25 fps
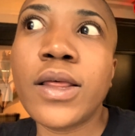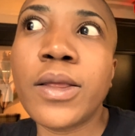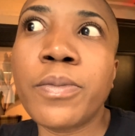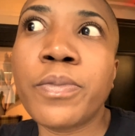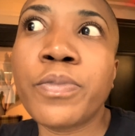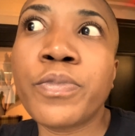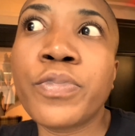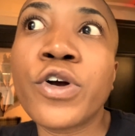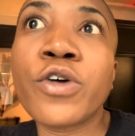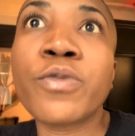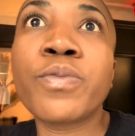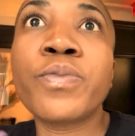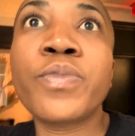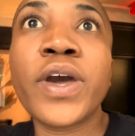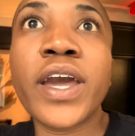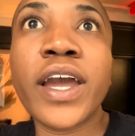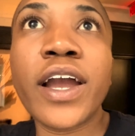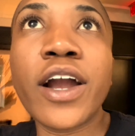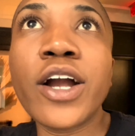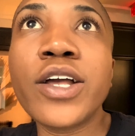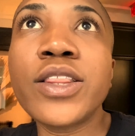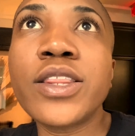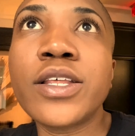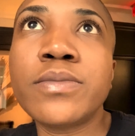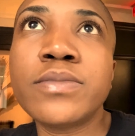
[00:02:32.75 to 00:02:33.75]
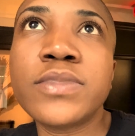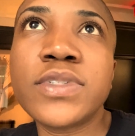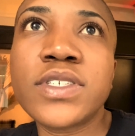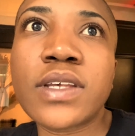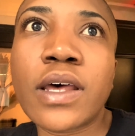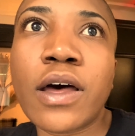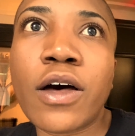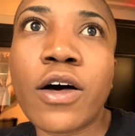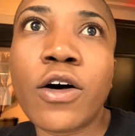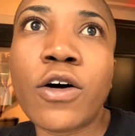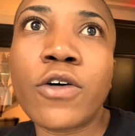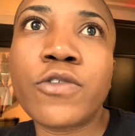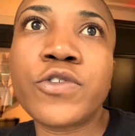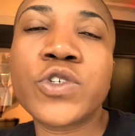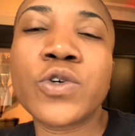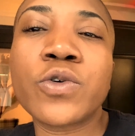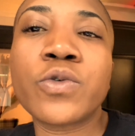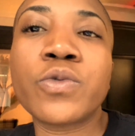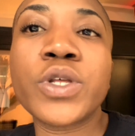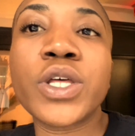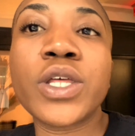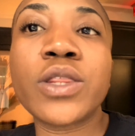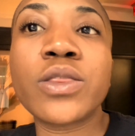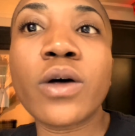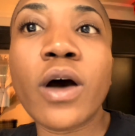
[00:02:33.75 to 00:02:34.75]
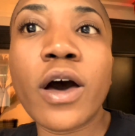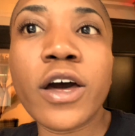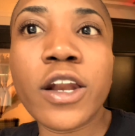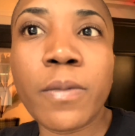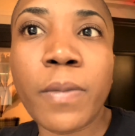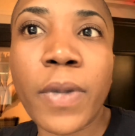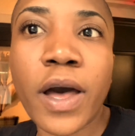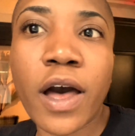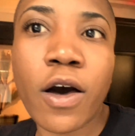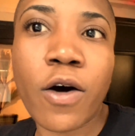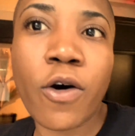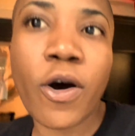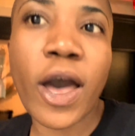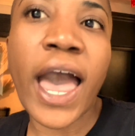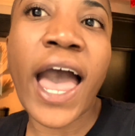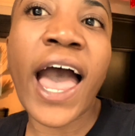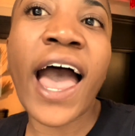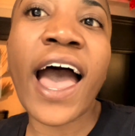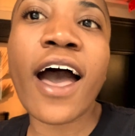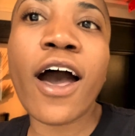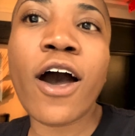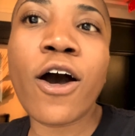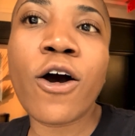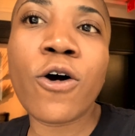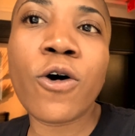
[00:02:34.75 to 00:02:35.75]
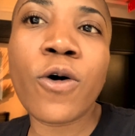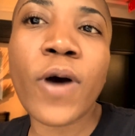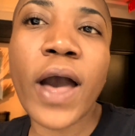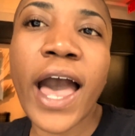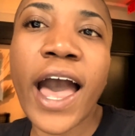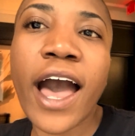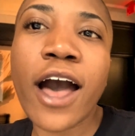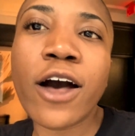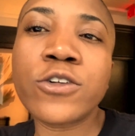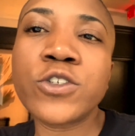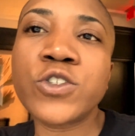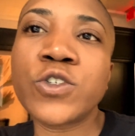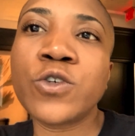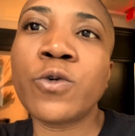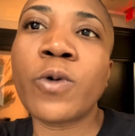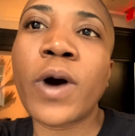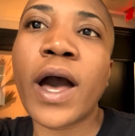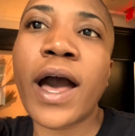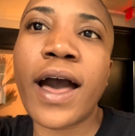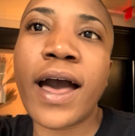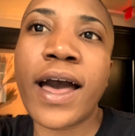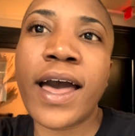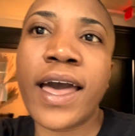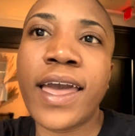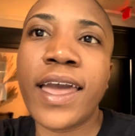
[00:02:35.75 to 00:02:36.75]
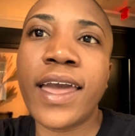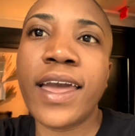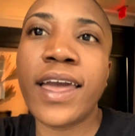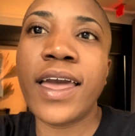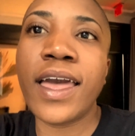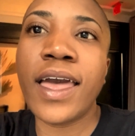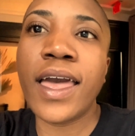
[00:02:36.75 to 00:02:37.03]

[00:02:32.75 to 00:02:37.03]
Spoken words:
prepared themselves or really thought about how do I